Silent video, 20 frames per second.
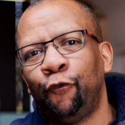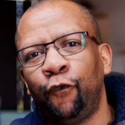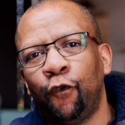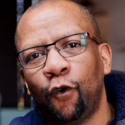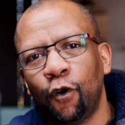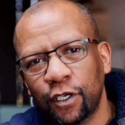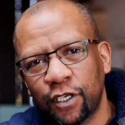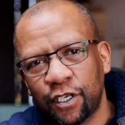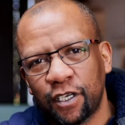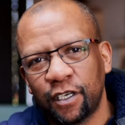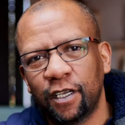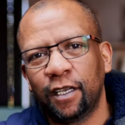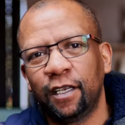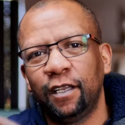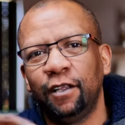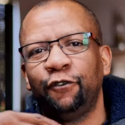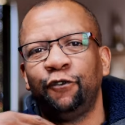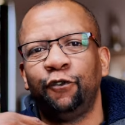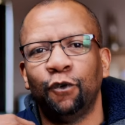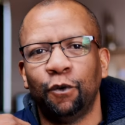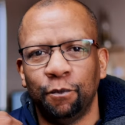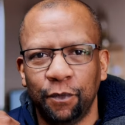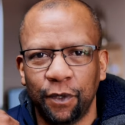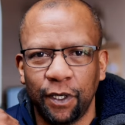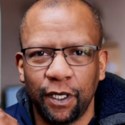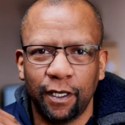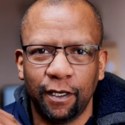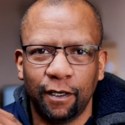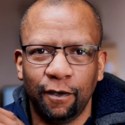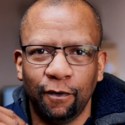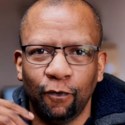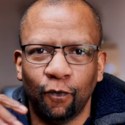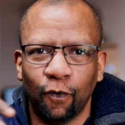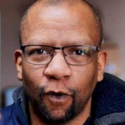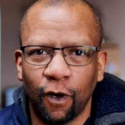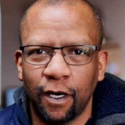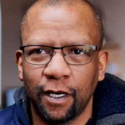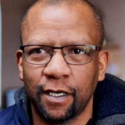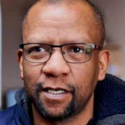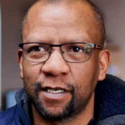fortunately for me
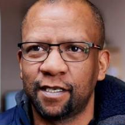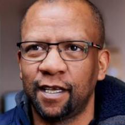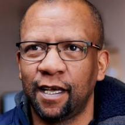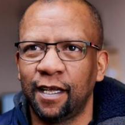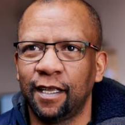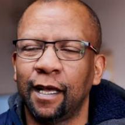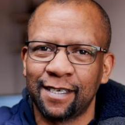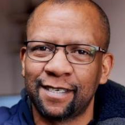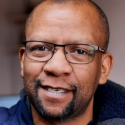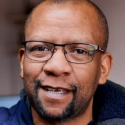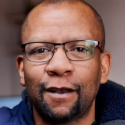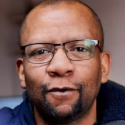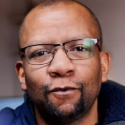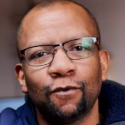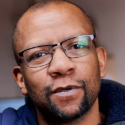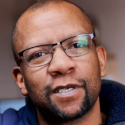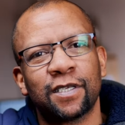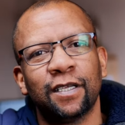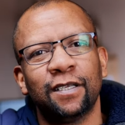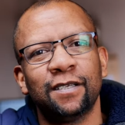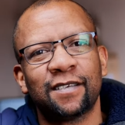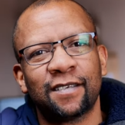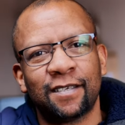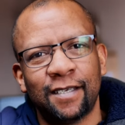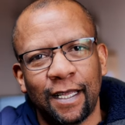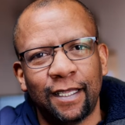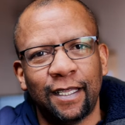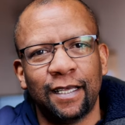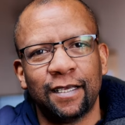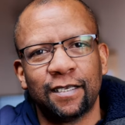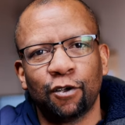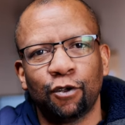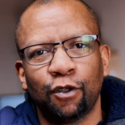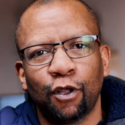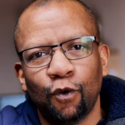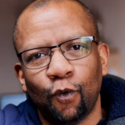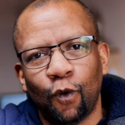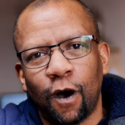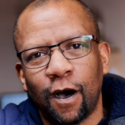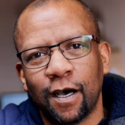was that the sun was still setting, so
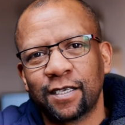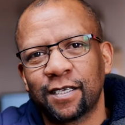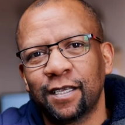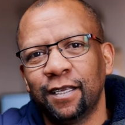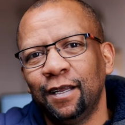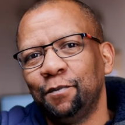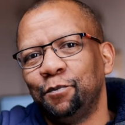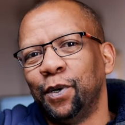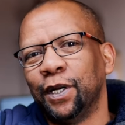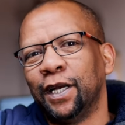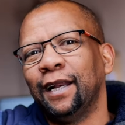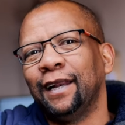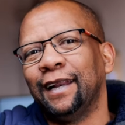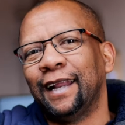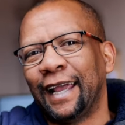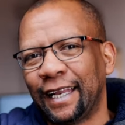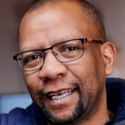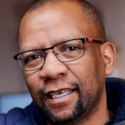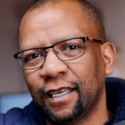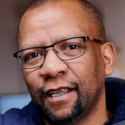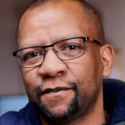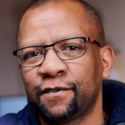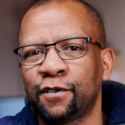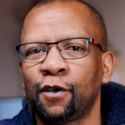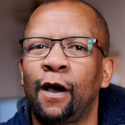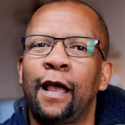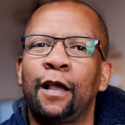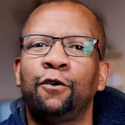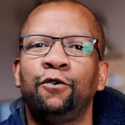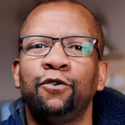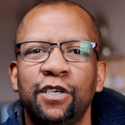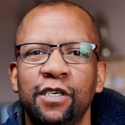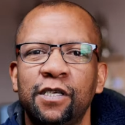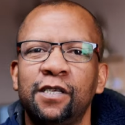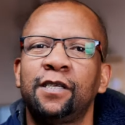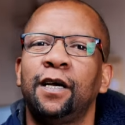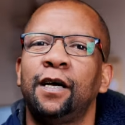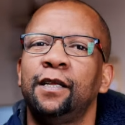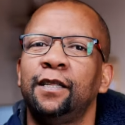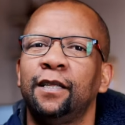there was still a bit of light left. So I could
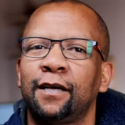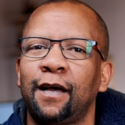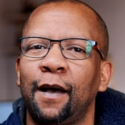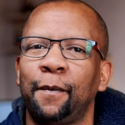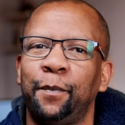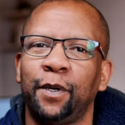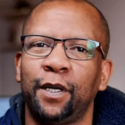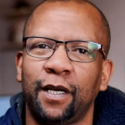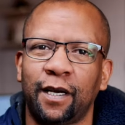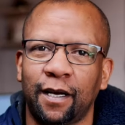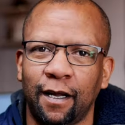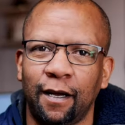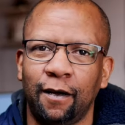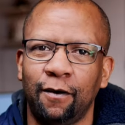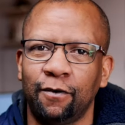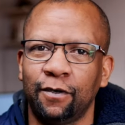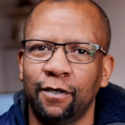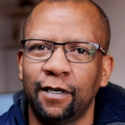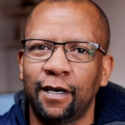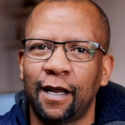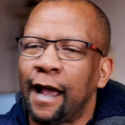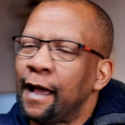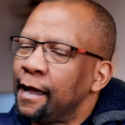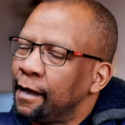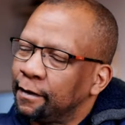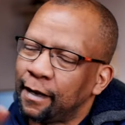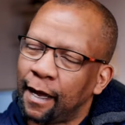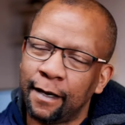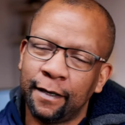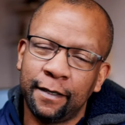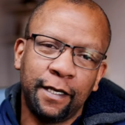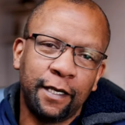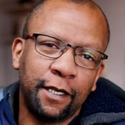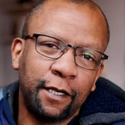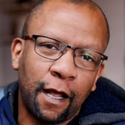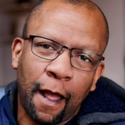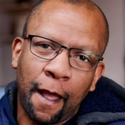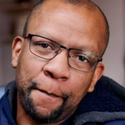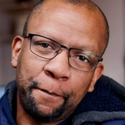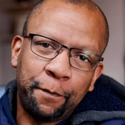just turn the couple around. I I,
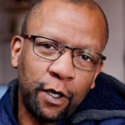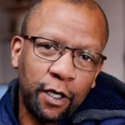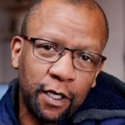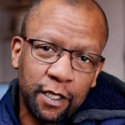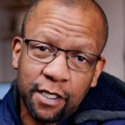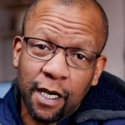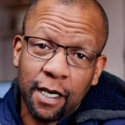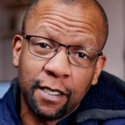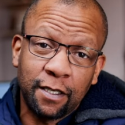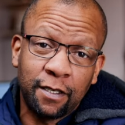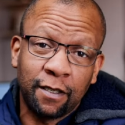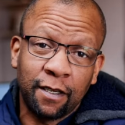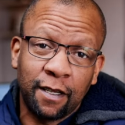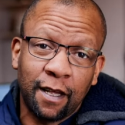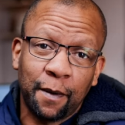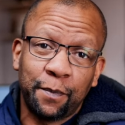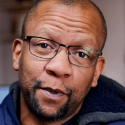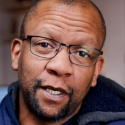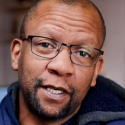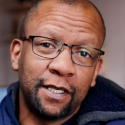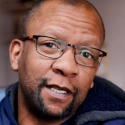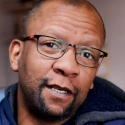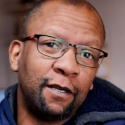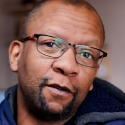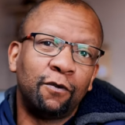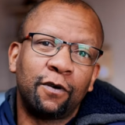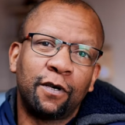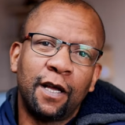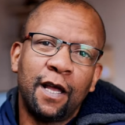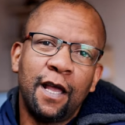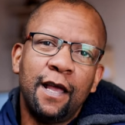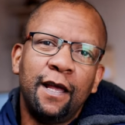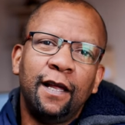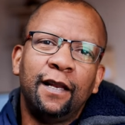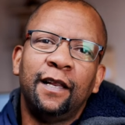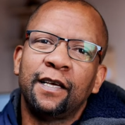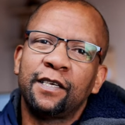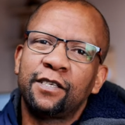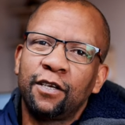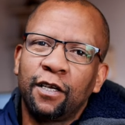I apologized to the couple. I said, look,
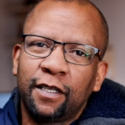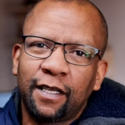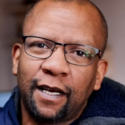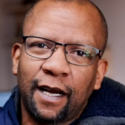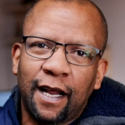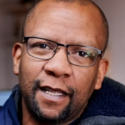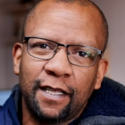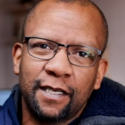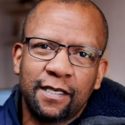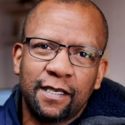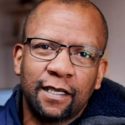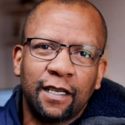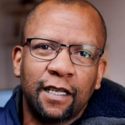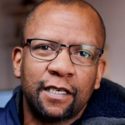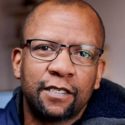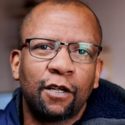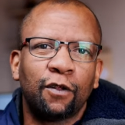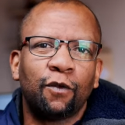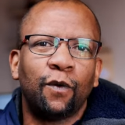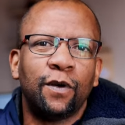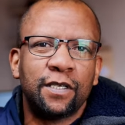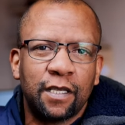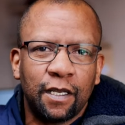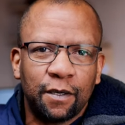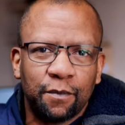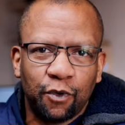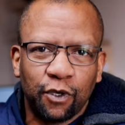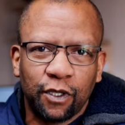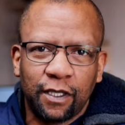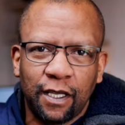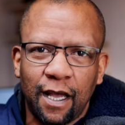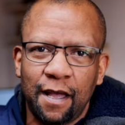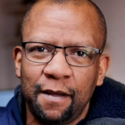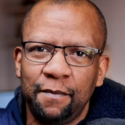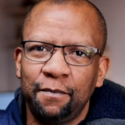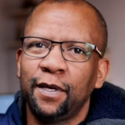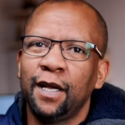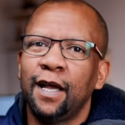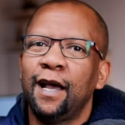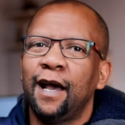let's not try this thing. Let's not waste any more
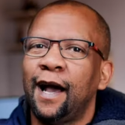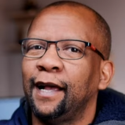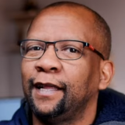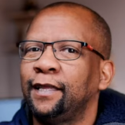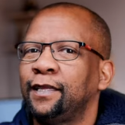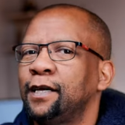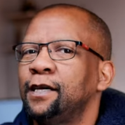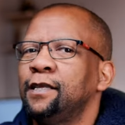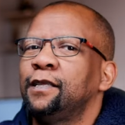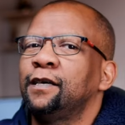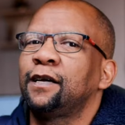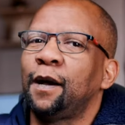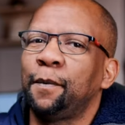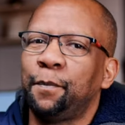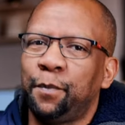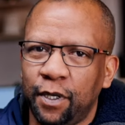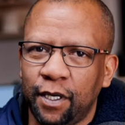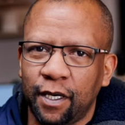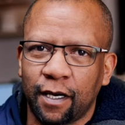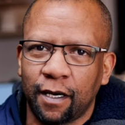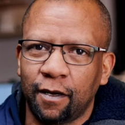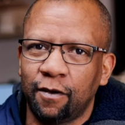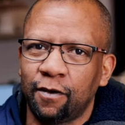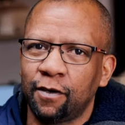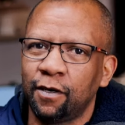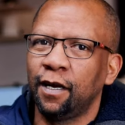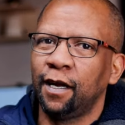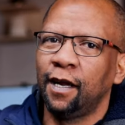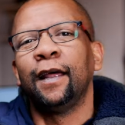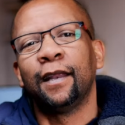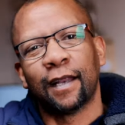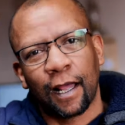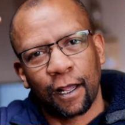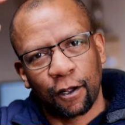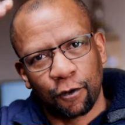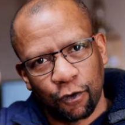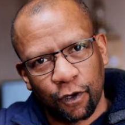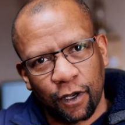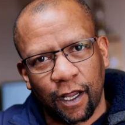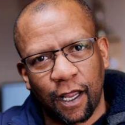time. I turned the couple around and I
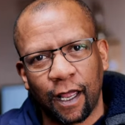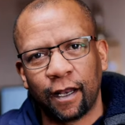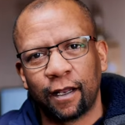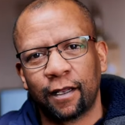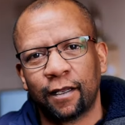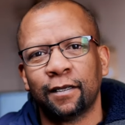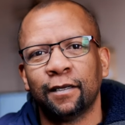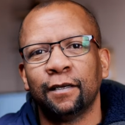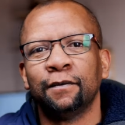could get